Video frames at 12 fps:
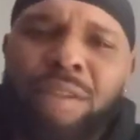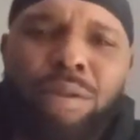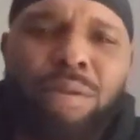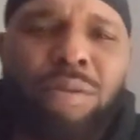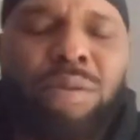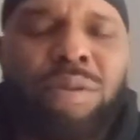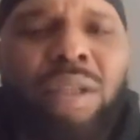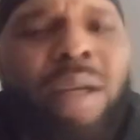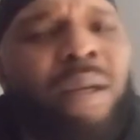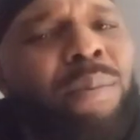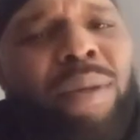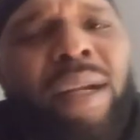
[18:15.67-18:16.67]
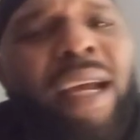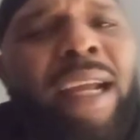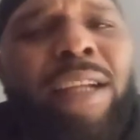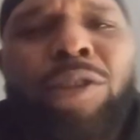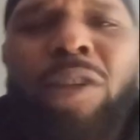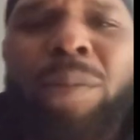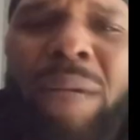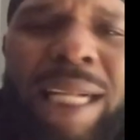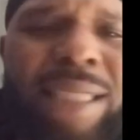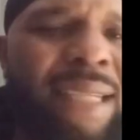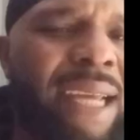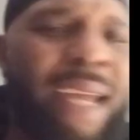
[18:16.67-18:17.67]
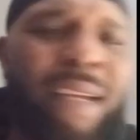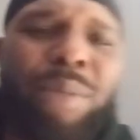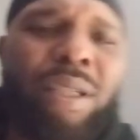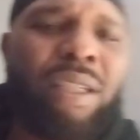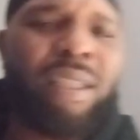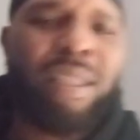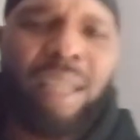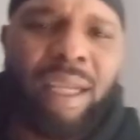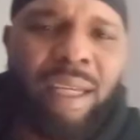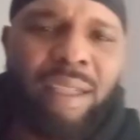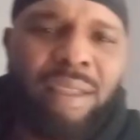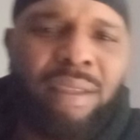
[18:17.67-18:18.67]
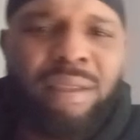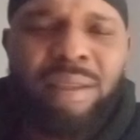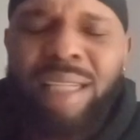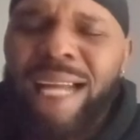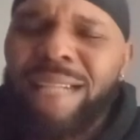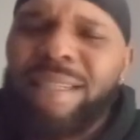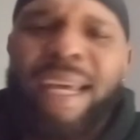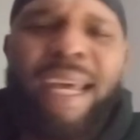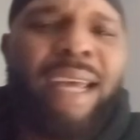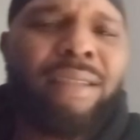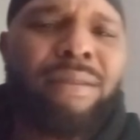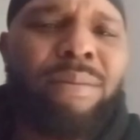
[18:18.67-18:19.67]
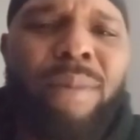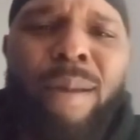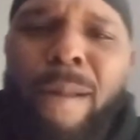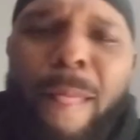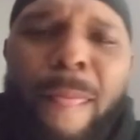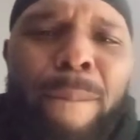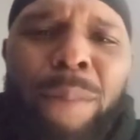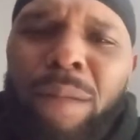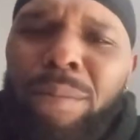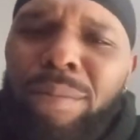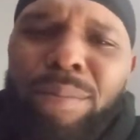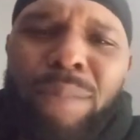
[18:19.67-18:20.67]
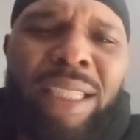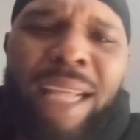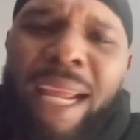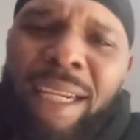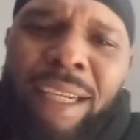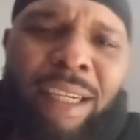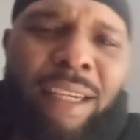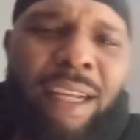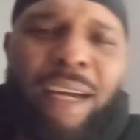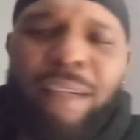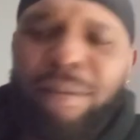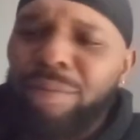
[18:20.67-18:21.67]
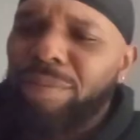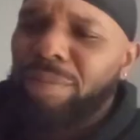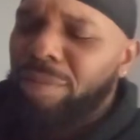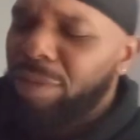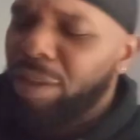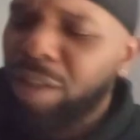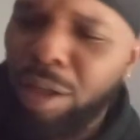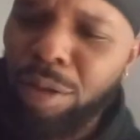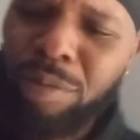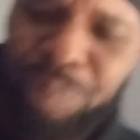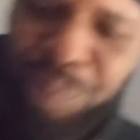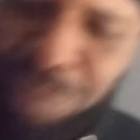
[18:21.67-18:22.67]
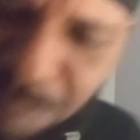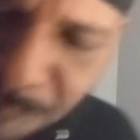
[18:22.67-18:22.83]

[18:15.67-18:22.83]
views, but I ain't tripping. I tag them and everything. I tag them, but they ain't getting out. So.